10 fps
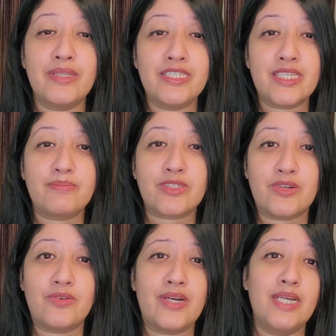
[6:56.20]

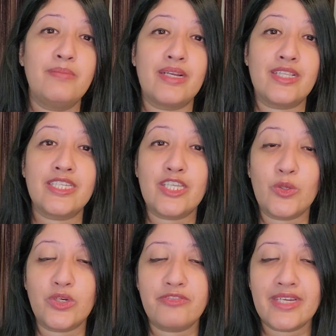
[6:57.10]
subscribe and click the
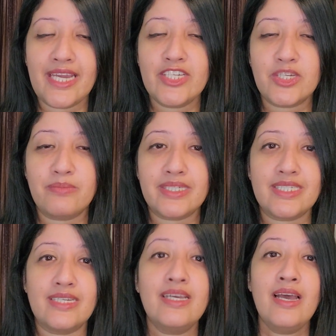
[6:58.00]
notification
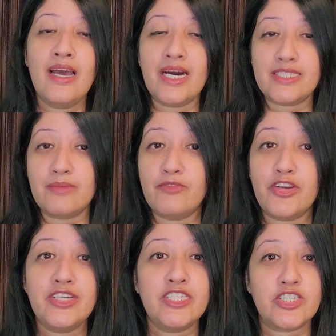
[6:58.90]
button, as I'm
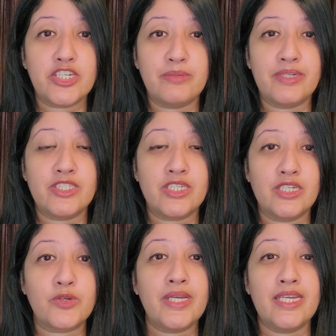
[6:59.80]
very determined to
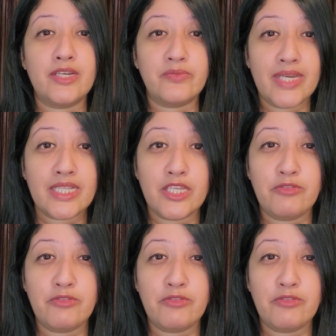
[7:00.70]
creating weekly